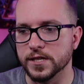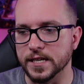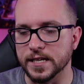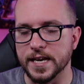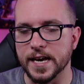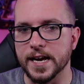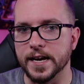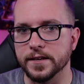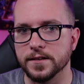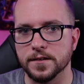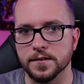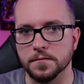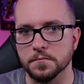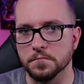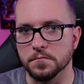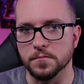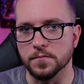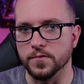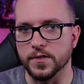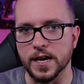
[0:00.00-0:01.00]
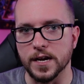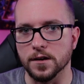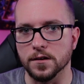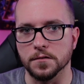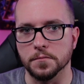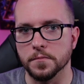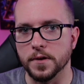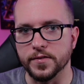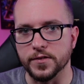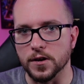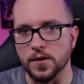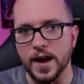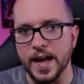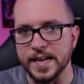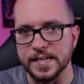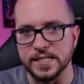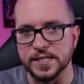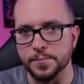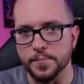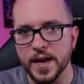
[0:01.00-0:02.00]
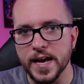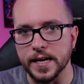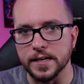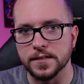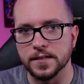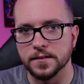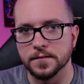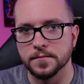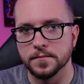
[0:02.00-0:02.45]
get their ends met.